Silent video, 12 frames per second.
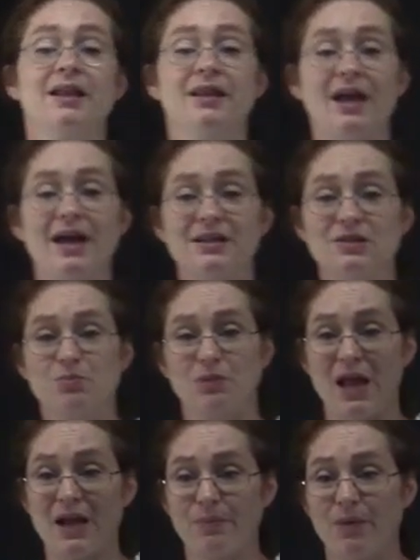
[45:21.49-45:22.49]
That is
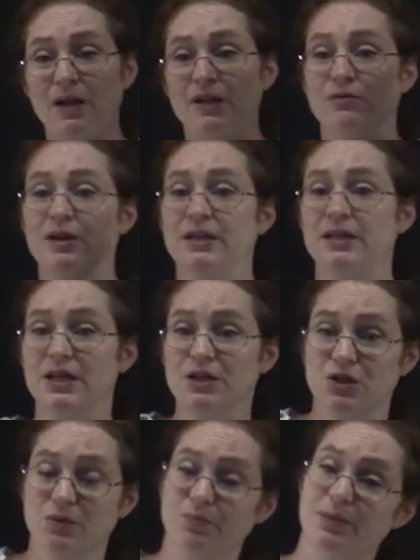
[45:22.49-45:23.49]
black body
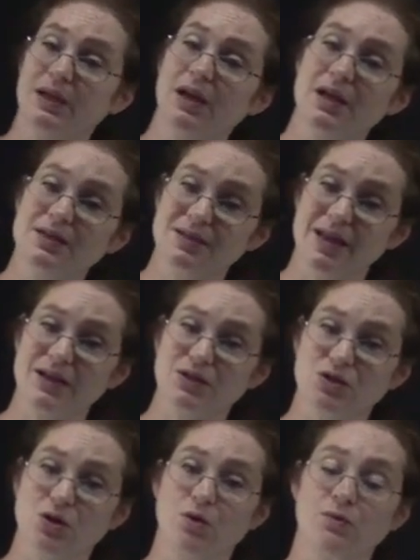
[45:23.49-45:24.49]
radiation because that
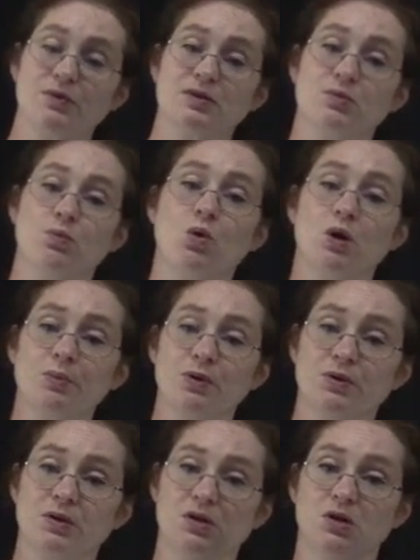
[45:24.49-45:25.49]
stove is warmer
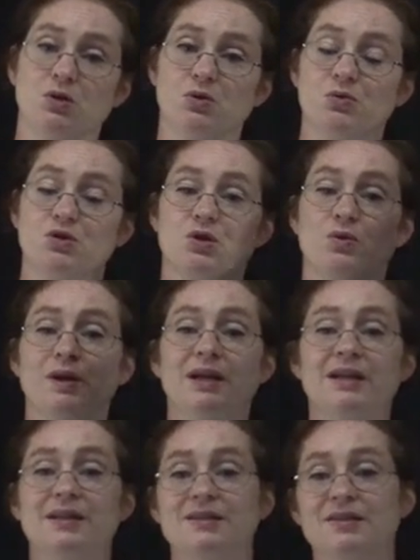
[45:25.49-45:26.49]
than you. So
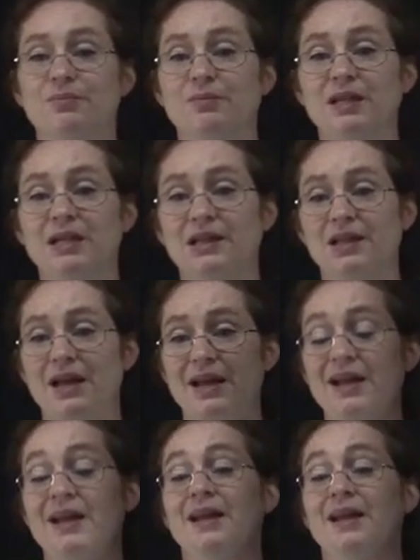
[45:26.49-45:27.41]
it is emitting light.